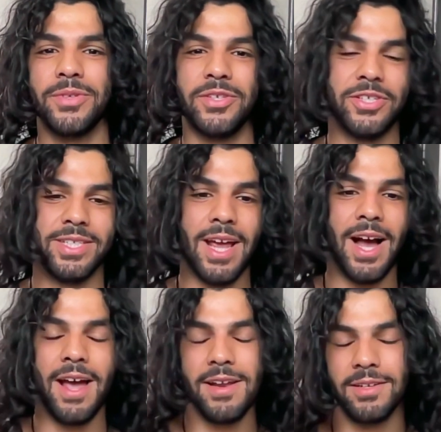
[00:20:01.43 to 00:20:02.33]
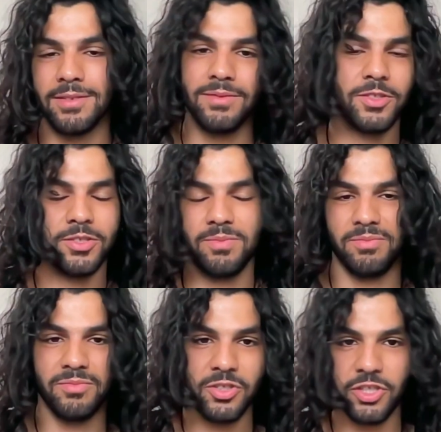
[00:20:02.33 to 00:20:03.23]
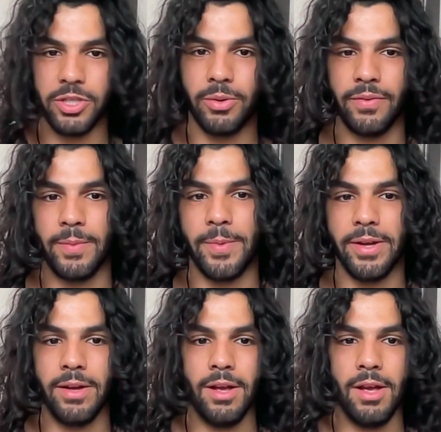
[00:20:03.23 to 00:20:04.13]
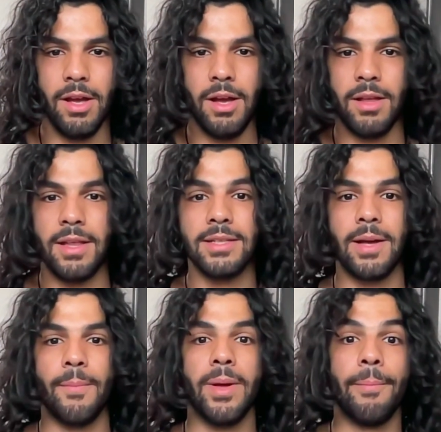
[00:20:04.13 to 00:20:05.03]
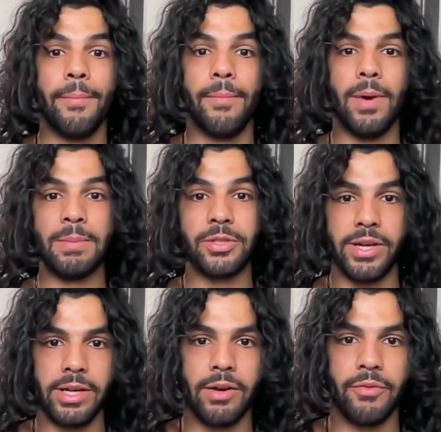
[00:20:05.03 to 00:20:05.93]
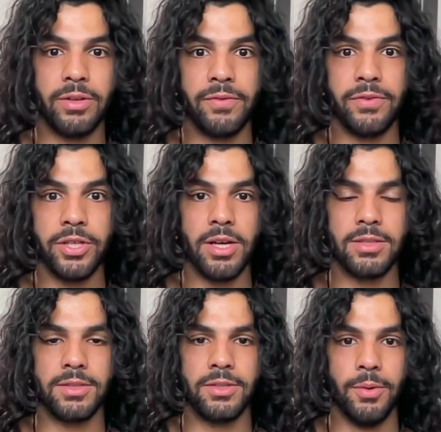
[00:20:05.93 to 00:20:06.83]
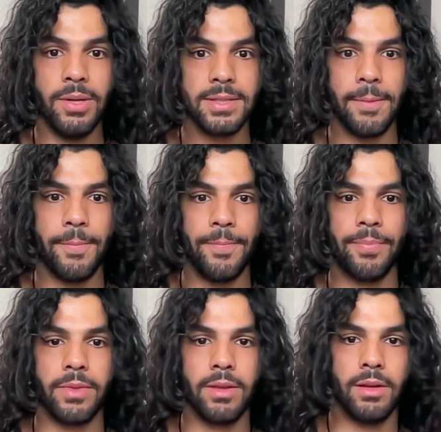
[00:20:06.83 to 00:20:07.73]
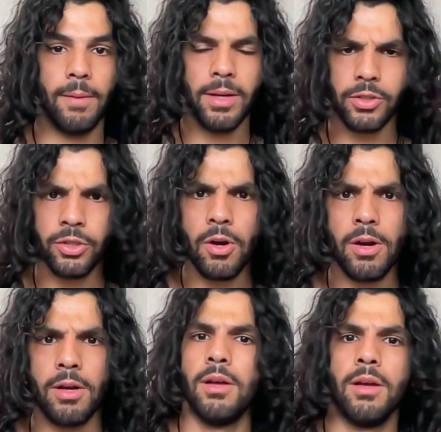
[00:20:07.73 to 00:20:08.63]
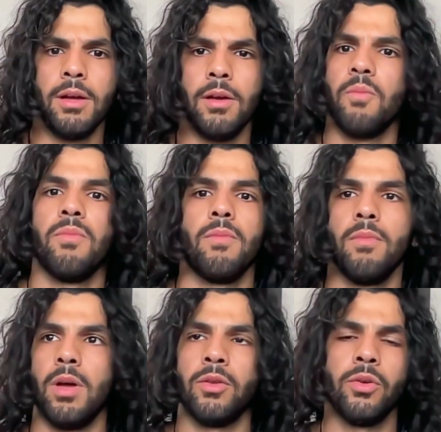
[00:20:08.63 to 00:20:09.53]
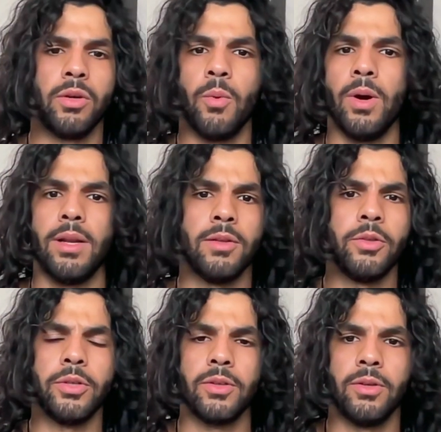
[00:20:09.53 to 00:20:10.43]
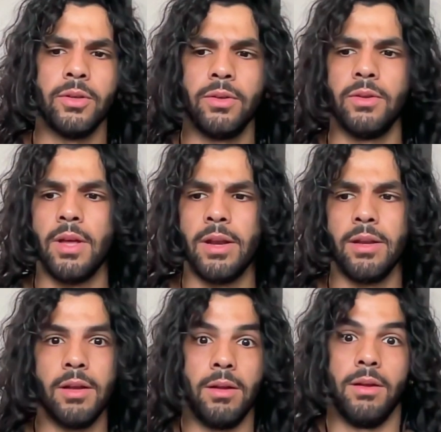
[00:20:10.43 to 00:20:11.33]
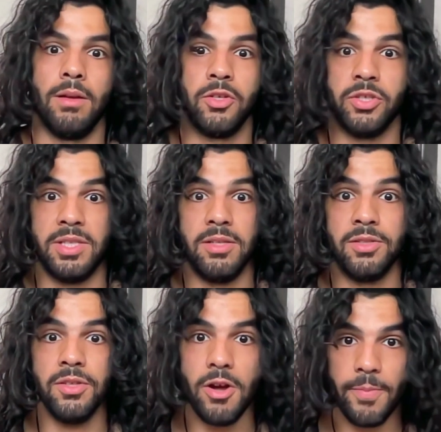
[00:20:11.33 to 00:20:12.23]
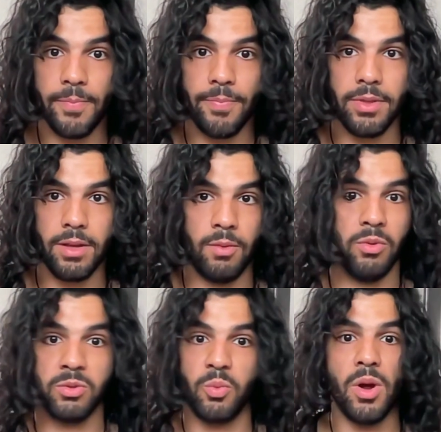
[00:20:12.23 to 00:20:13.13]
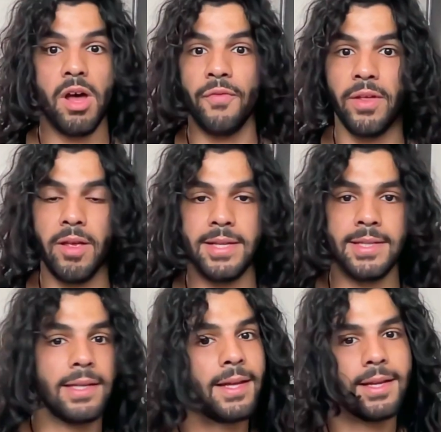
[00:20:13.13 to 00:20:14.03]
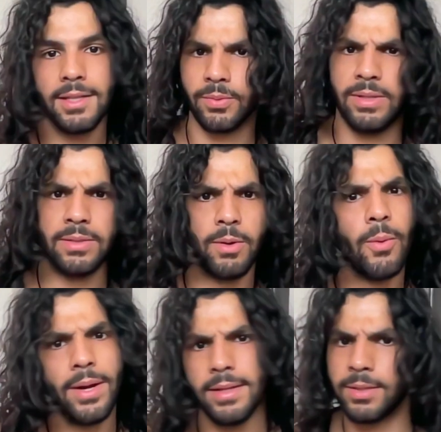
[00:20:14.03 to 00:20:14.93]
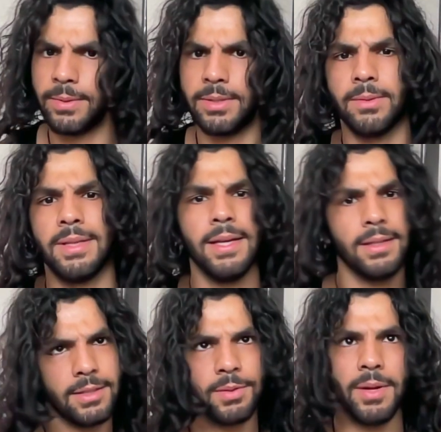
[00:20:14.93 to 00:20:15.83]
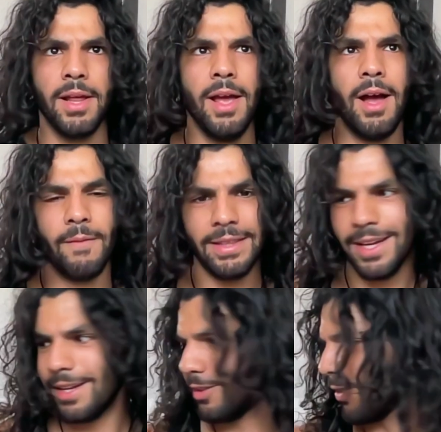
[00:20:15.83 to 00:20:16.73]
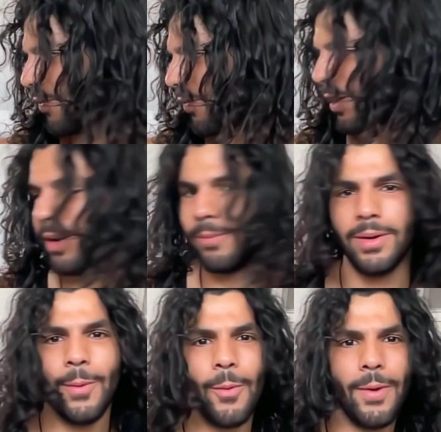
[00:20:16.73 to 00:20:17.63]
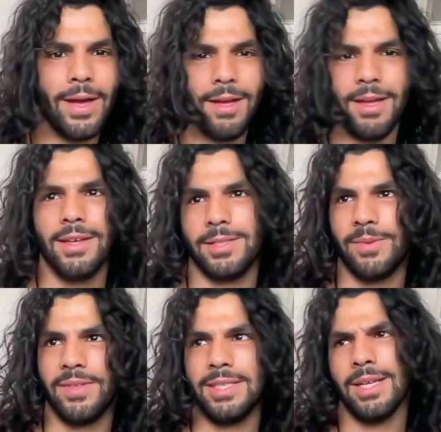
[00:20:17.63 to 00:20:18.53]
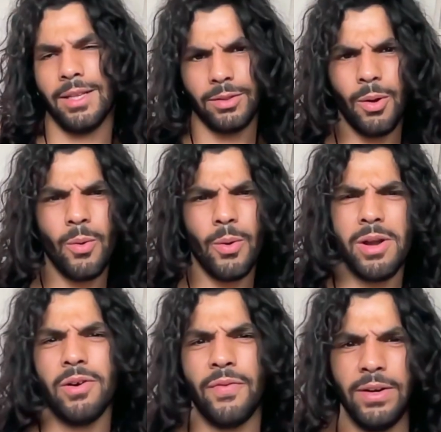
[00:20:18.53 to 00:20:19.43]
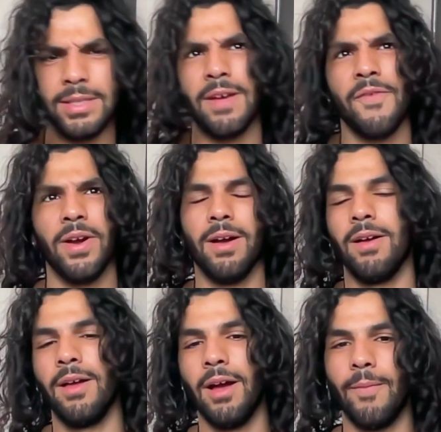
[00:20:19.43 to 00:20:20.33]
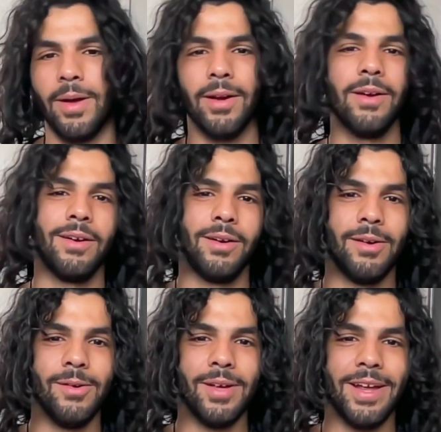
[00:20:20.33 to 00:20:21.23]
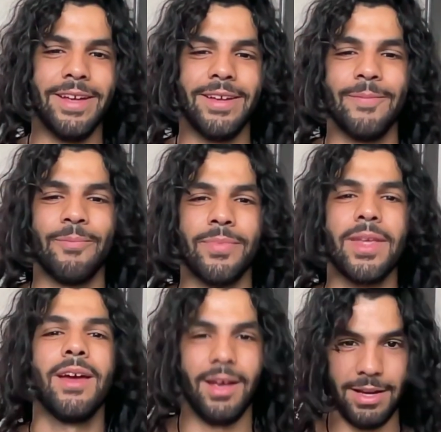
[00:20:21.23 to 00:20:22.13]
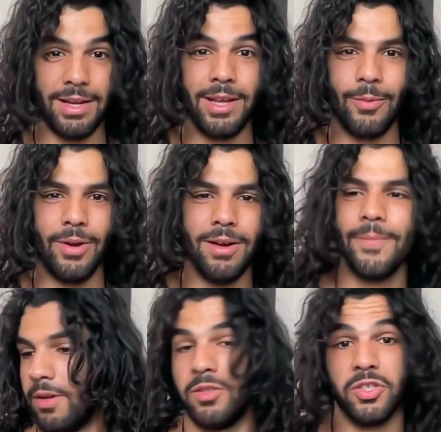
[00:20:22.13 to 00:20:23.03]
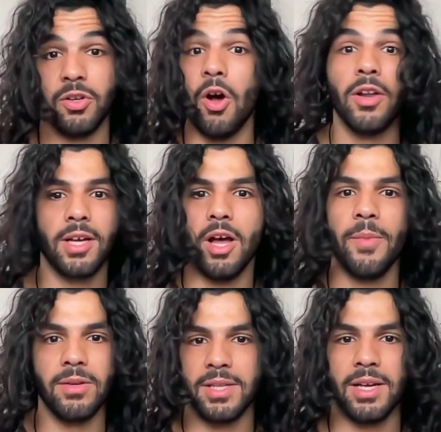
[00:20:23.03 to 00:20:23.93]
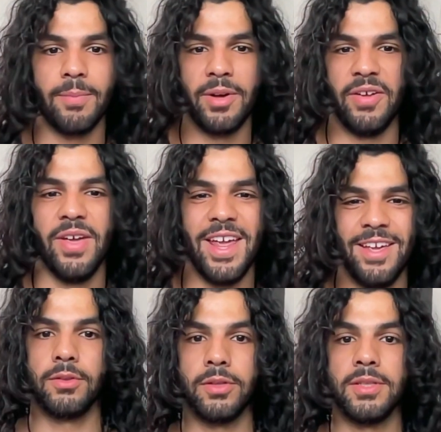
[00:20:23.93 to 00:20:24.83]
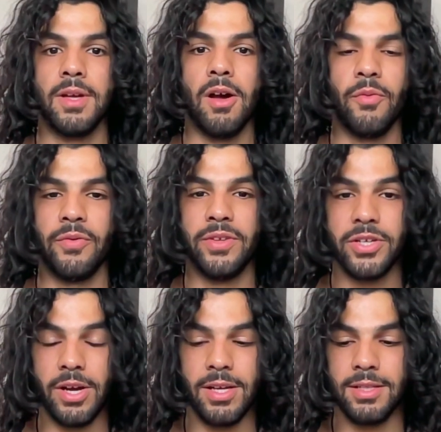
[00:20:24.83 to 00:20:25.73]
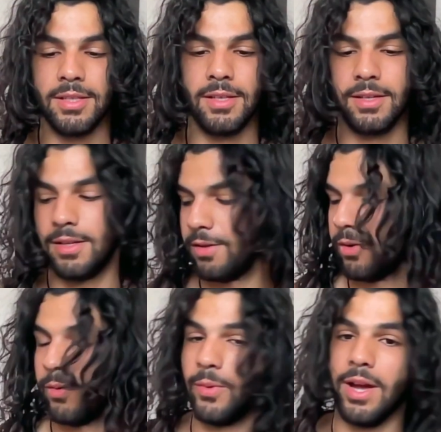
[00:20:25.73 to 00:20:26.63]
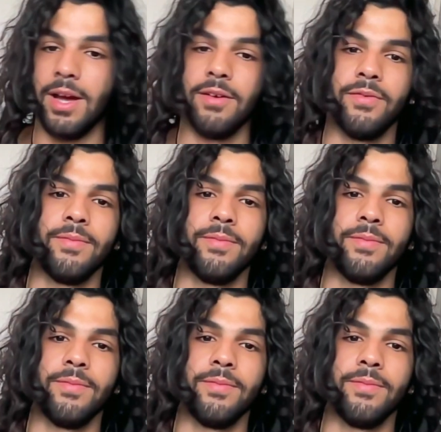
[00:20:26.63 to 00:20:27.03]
to just say hi and just chill with him a bit. Then he's like, Mem, I'm trying to get rid of shirts. Do you want some? I'm like, sure. I took one, I took two, then it just didn't stop. It was one after another. He's like, take this one as well, wear this one as well, take this one. I'm like, Dad, I don't think I'm gonna wear some of these. He's like, don't worry, you'll figure something out. I'm like, okay. And here we are. I was just oncoming, I was like a buffet. So to start off with the shirts, we have